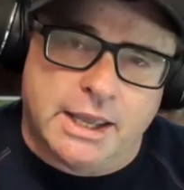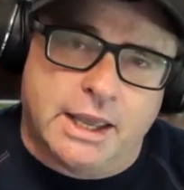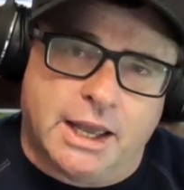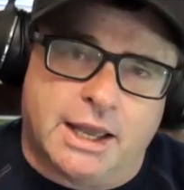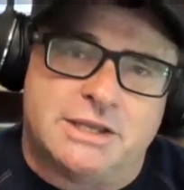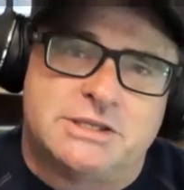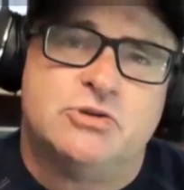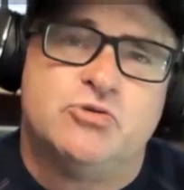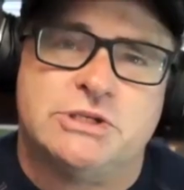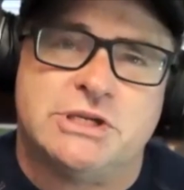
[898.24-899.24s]
It's
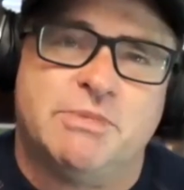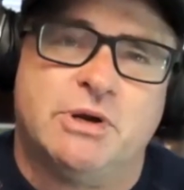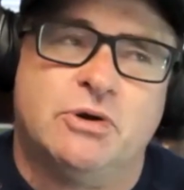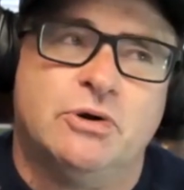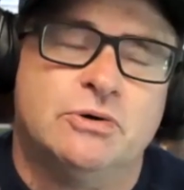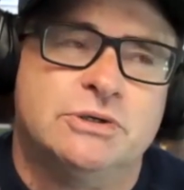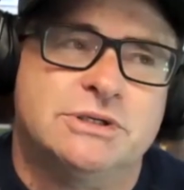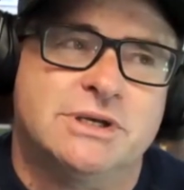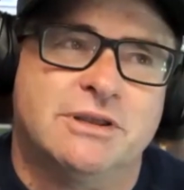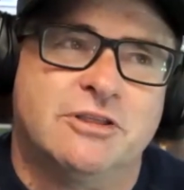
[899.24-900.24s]
interesting
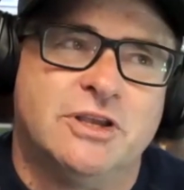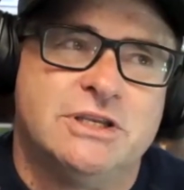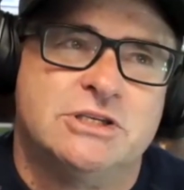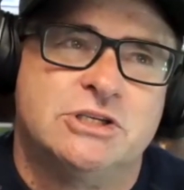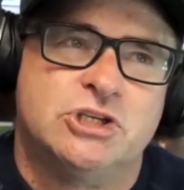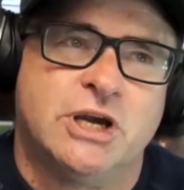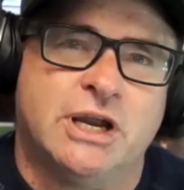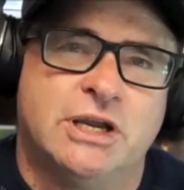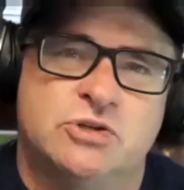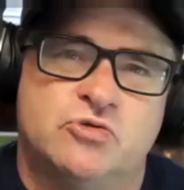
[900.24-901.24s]
because things
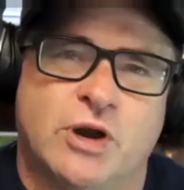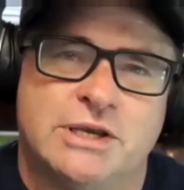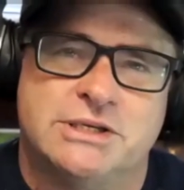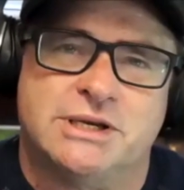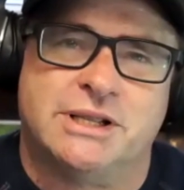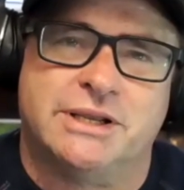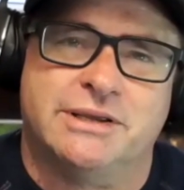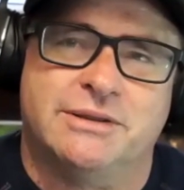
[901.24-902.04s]
change drastically.